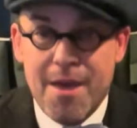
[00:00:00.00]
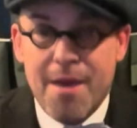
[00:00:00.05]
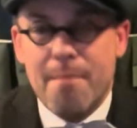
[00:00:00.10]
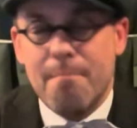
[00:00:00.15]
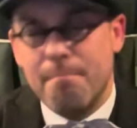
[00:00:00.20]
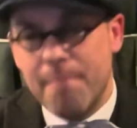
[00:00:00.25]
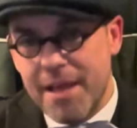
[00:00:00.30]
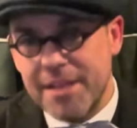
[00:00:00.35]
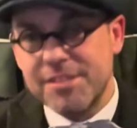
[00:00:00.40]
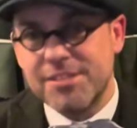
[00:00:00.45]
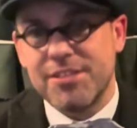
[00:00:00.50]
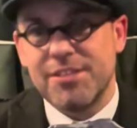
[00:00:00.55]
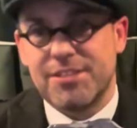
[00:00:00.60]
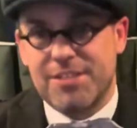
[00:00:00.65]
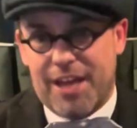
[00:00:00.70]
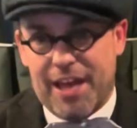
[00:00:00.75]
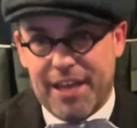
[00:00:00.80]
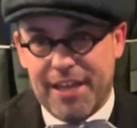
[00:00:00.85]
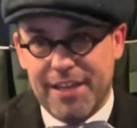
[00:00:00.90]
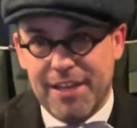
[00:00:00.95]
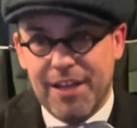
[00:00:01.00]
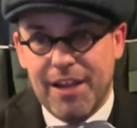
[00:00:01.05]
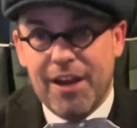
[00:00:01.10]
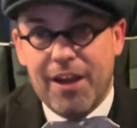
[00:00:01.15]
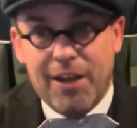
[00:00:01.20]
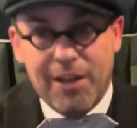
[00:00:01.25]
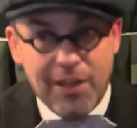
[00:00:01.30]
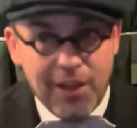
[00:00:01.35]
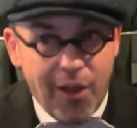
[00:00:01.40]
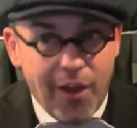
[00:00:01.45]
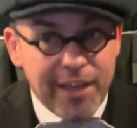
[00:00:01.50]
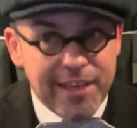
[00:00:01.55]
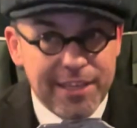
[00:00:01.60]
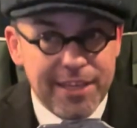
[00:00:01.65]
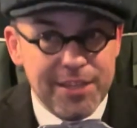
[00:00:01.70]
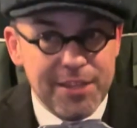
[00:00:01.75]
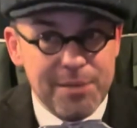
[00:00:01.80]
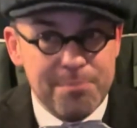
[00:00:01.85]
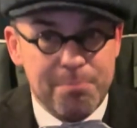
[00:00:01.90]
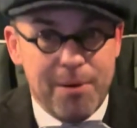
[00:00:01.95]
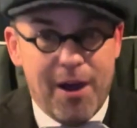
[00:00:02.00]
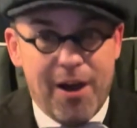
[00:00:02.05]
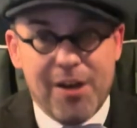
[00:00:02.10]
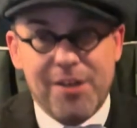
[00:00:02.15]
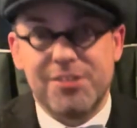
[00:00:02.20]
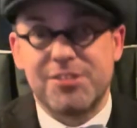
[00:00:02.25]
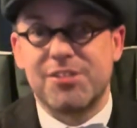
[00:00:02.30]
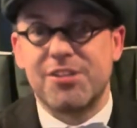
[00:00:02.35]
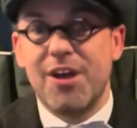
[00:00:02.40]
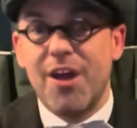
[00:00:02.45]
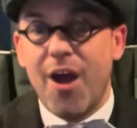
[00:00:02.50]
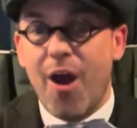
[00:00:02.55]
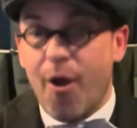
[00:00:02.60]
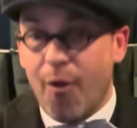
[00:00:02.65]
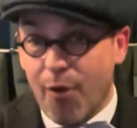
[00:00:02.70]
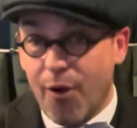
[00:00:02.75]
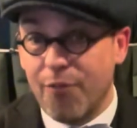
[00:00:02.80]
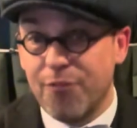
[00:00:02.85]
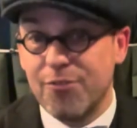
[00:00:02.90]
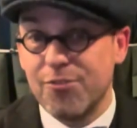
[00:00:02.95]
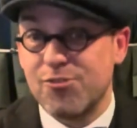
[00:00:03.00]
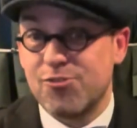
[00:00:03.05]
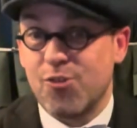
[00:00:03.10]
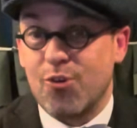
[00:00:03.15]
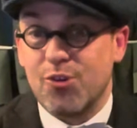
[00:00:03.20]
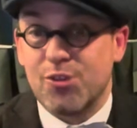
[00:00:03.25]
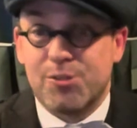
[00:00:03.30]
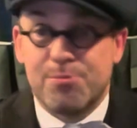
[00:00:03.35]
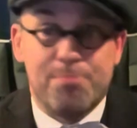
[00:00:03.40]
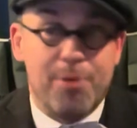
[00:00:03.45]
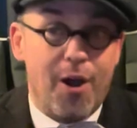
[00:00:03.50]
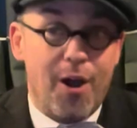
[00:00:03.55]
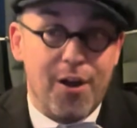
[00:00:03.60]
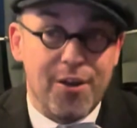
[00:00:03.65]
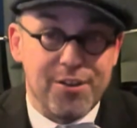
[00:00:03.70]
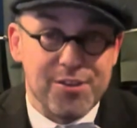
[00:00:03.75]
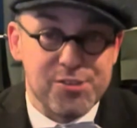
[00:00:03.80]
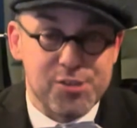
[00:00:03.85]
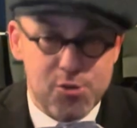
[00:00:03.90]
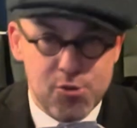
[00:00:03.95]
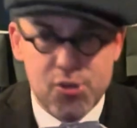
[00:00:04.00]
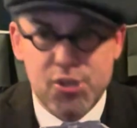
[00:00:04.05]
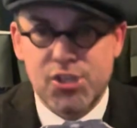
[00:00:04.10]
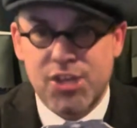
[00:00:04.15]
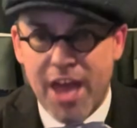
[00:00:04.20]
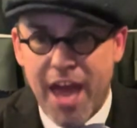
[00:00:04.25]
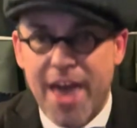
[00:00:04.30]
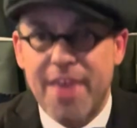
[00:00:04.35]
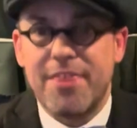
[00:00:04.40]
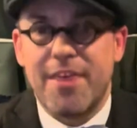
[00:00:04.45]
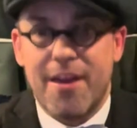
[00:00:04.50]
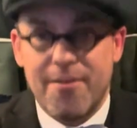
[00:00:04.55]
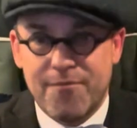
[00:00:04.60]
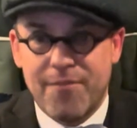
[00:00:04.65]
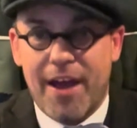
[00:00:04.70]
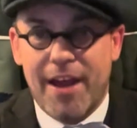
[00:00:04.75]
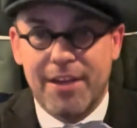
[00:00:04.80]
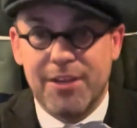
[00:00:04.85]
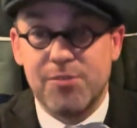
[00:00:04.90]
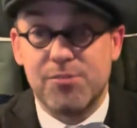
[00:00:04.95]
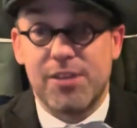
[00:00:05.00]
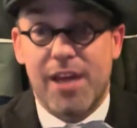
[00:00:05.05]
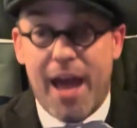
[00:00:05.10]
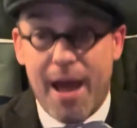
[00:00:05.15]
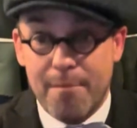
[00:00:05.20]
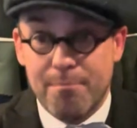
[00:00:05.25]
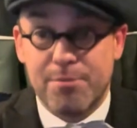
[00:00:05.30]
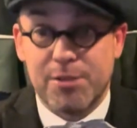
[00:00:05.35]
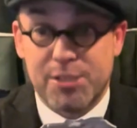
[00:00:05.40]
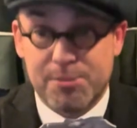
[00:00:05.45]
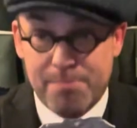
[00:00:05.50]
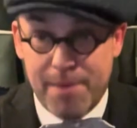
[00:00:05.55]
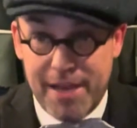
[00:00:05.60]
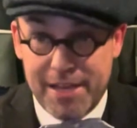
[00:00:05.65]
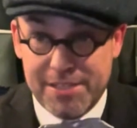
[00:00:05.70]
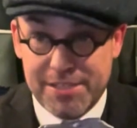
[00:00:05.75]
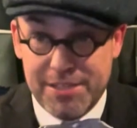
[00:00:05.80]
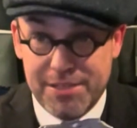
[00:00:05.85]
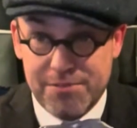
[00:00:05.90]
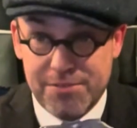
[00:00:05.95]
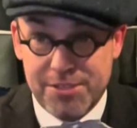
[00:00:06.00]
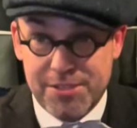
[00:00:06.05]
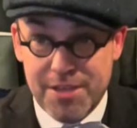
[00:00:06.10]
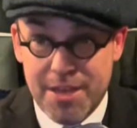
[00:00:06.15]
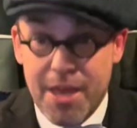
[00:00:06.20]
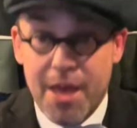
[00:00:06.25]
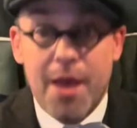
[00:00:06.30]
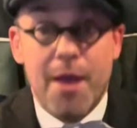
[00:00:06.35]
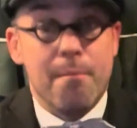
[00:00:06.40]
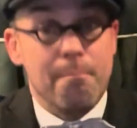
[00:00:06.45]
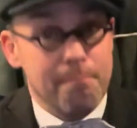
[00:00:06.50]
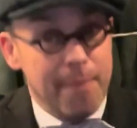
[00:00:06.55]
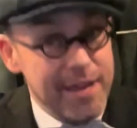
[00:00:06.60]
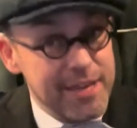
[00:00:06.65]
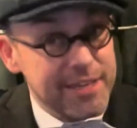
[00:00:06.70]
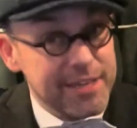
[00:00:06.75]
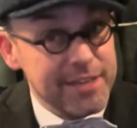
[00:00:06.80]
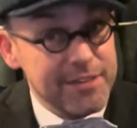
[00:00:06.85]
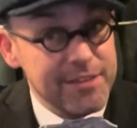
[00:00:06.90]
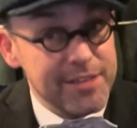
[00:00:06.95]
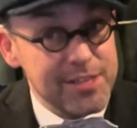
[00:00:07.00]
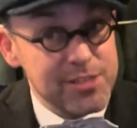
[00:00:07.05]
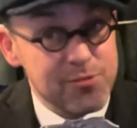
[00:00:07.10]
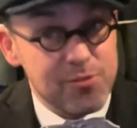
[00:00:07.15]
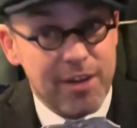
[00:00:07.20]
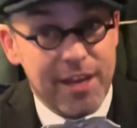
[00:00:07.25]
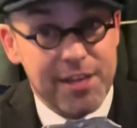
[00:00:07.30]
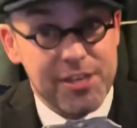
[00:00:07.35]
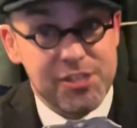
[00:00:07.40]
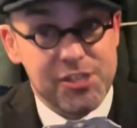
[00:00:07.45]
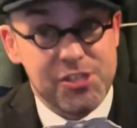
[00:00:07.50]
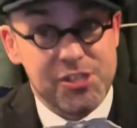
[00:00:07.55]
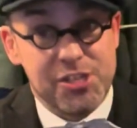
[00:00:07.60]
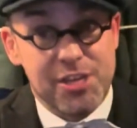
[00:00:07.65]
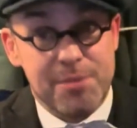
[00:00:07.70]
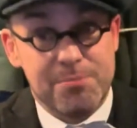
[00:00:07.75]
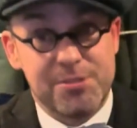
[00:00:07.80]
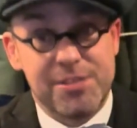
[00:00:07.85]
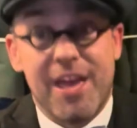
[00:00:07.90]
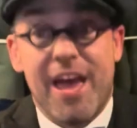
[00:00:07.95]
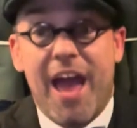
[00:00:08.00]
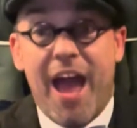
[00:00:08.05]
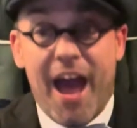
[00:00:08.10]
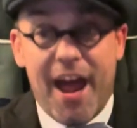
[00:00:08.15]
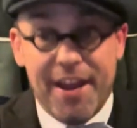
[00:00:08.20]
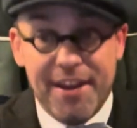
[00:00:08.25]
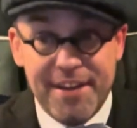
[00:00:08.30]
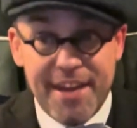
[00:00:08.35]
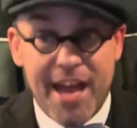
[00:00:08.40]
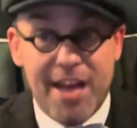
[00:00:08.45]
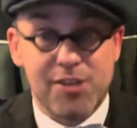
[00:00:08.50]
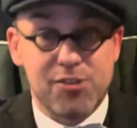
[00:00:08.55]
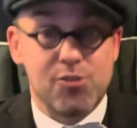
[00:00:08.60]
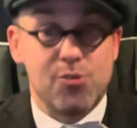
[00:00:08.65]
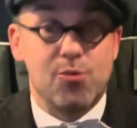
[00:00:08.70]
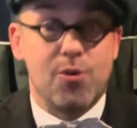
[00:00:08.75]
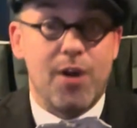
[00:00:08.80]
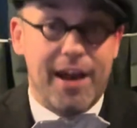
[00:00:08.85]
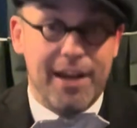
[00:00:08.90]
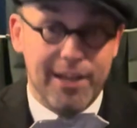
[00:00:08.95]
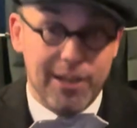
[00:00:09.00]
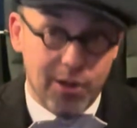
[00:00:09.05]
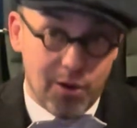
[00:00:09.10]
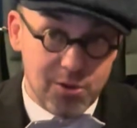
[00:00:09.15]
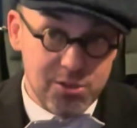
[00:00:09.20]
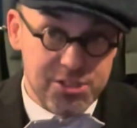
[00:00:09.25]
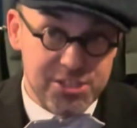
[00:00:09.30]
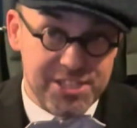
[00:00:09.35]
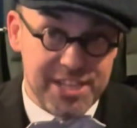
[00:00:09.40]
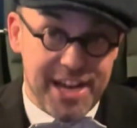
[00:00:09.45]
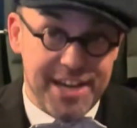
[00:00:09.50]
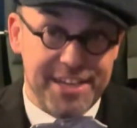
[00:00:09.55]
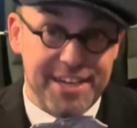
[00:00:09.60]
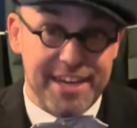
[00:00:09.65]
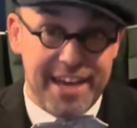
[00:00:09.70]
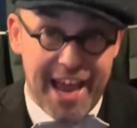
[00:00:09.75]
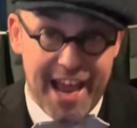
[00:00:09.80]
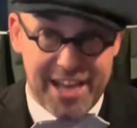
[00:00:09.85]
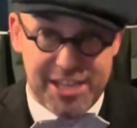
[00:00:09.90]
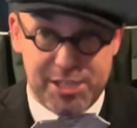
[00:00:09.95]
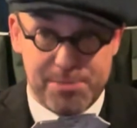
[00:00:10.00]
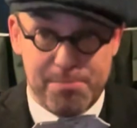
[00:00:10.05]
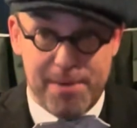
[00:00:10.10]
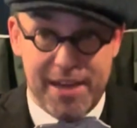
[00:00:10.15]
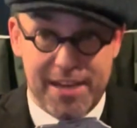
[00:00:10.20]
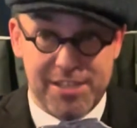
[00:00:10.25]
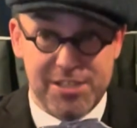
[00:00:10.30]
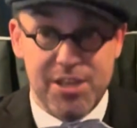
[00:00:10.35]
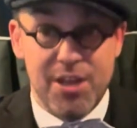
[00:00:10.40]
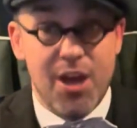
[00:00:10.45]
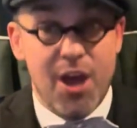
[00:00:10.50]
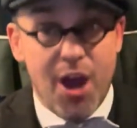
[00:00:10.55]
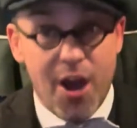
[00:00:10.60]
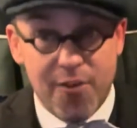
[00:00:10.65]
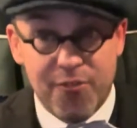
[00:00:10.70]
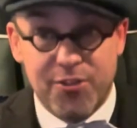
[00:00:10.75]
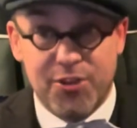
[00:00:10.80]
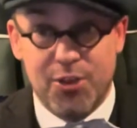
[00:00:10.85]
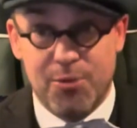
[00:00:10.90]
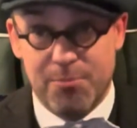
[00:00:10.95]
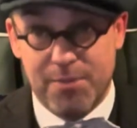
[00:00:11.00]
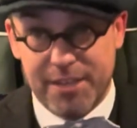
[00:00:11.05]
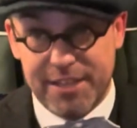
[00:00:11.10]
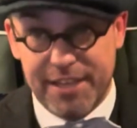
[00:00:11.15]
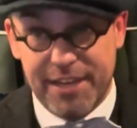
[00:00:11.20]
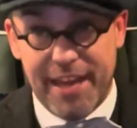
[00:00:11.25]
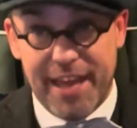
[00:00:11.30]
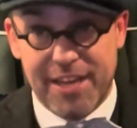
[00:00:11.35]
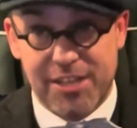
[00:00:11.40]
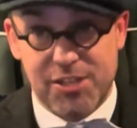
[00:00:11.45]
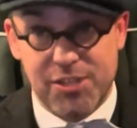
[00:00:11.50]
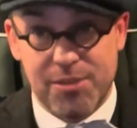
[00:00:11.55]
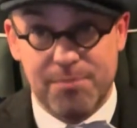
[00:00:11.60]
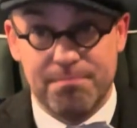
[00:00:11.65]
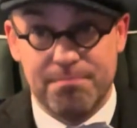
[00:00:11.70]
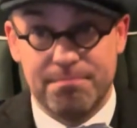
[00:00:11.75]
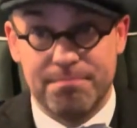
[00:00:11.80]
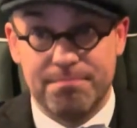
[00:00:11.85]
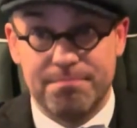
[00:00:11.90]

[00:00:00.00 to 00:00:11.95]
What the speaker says: Men today, like in the past, are often drawn to partners who share their values and perspectives, making these relationships a natural and long-standing aspect of human connection.